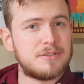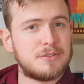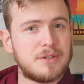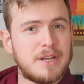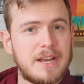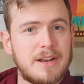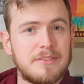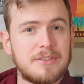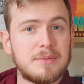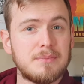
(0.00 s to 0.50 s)
to
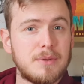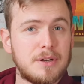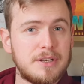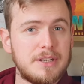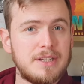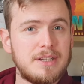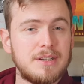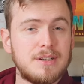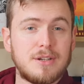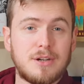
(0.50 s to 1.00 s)
have the
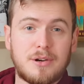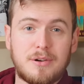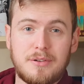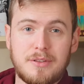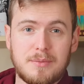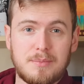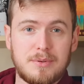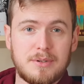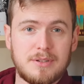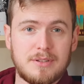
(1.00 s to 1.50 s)
money or
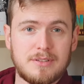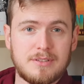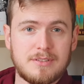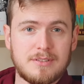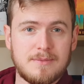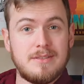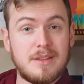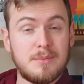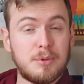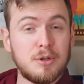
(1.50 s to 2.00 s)
the
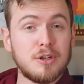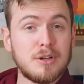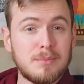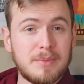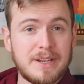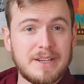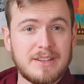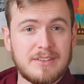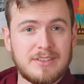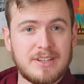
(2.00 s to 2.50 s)
books. The Broken
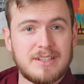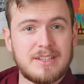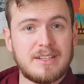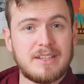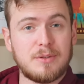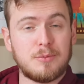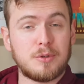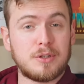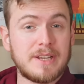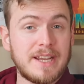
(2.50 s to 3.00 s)
Binding said that
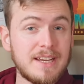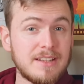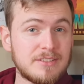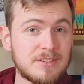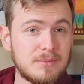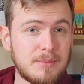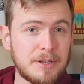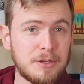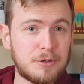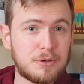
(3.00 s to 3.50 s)
they would
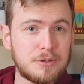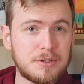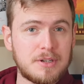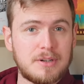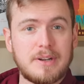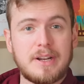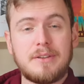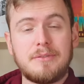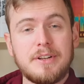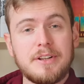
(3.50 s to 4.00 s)
cancel my order
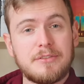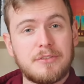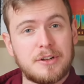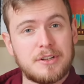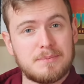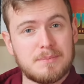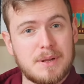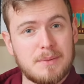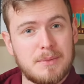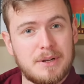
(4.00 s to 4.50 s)
and
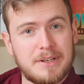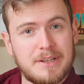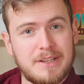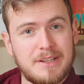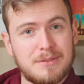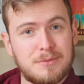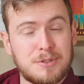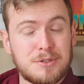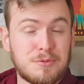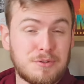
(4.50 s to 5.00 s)
refund my
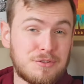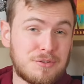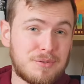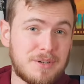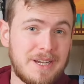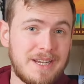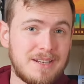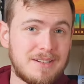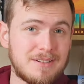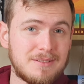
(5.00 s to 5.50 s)
money, which was
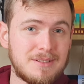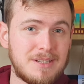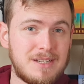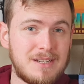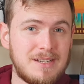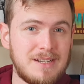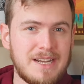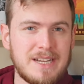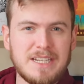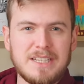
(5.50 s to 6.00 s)
great.
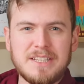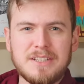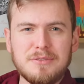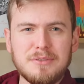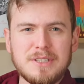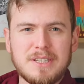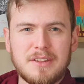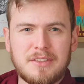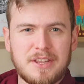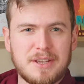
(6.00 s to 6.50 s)
And I didn't
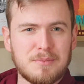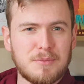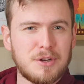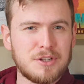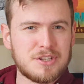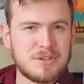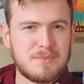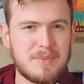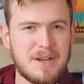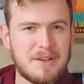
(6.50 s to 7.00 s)
really think
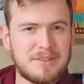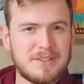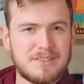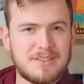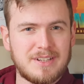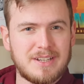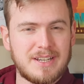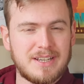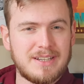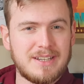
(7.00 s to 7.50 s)
much about this
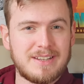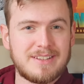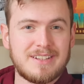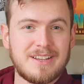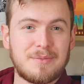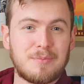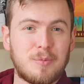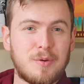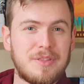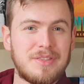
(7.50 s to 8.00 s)
again
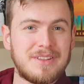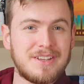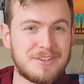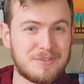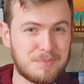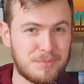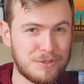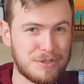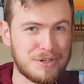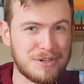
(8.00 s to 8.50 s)
except when this
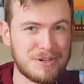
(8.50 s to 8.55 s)
book